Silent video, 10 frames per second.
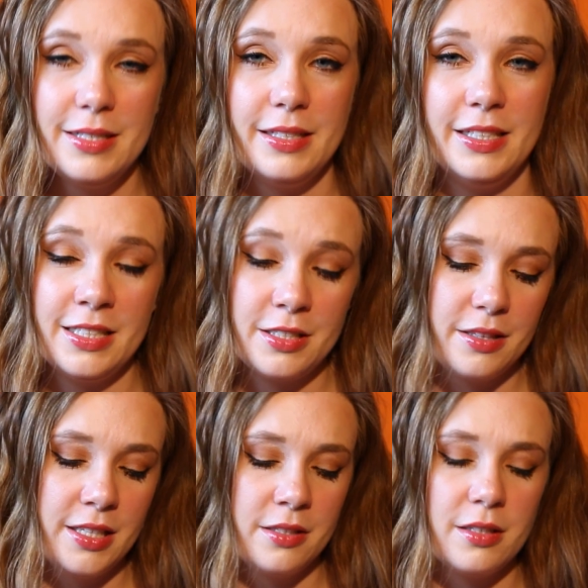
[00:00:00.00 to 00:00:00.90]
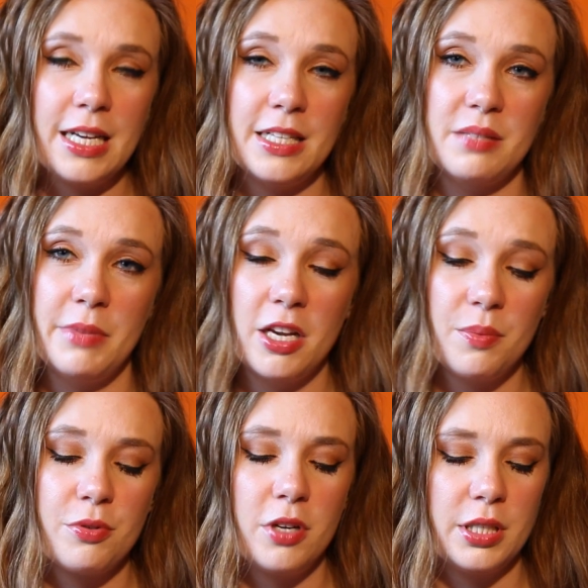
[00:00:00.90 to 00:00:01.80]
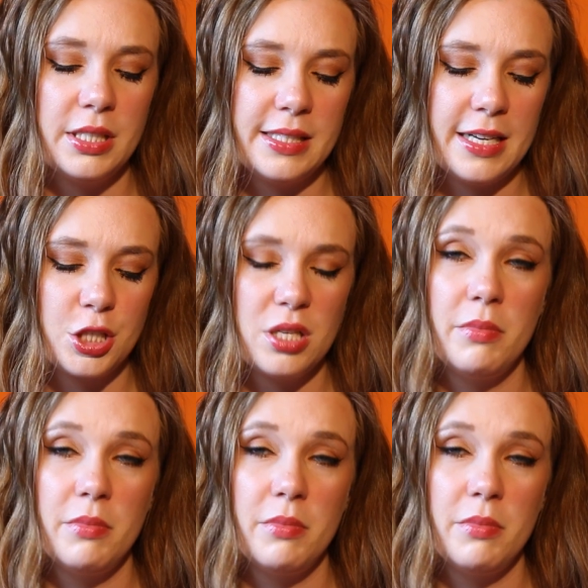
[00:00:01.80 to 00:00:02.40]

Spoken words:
And then the last makeup product is actually